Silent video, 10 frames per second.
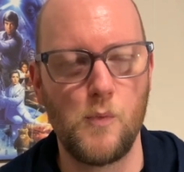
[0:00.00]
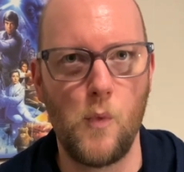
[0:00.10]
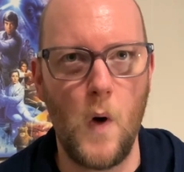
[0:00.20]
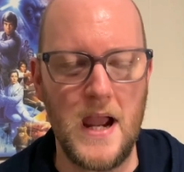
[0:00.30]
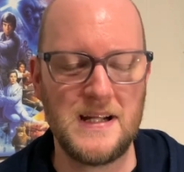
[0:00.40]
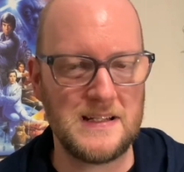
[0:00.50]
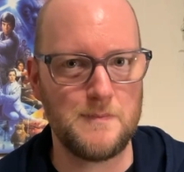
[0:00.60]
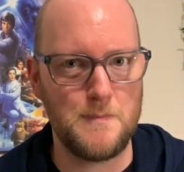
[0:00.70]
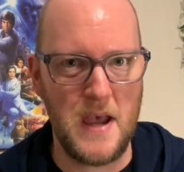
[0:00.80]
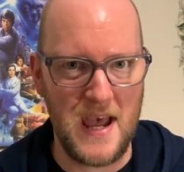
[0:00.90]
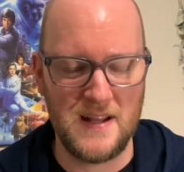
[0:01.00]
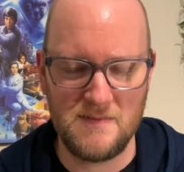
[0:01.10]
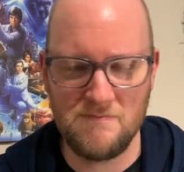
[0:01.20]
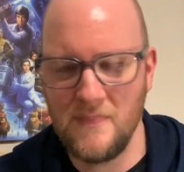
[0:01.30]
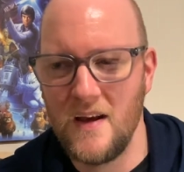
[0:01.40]
white
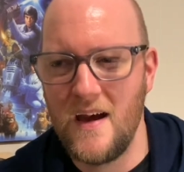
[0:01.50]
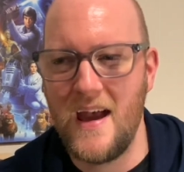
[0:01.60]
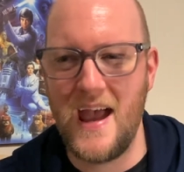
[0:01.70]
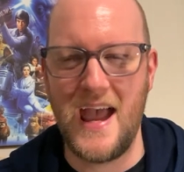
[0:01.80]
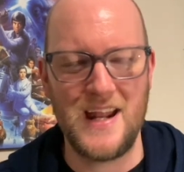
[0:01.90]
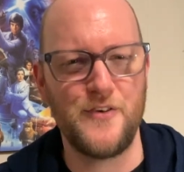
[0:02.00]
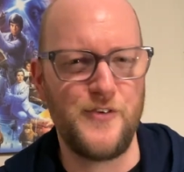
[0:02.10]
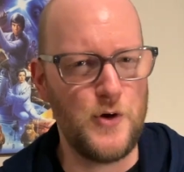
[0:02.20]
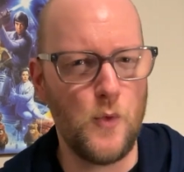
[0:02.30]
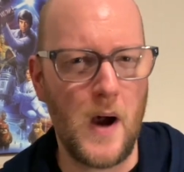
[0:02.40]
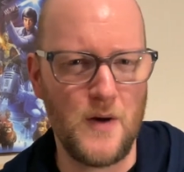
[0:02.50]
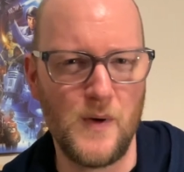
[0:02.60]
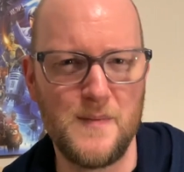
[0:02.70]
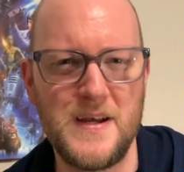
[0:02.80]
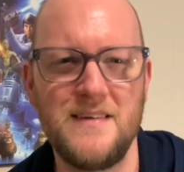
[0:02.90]
men and a few white
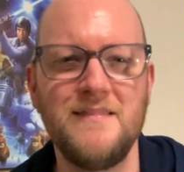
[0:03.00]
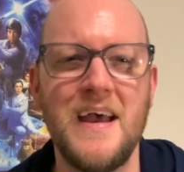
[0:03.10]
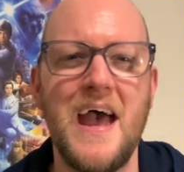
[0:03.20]
women.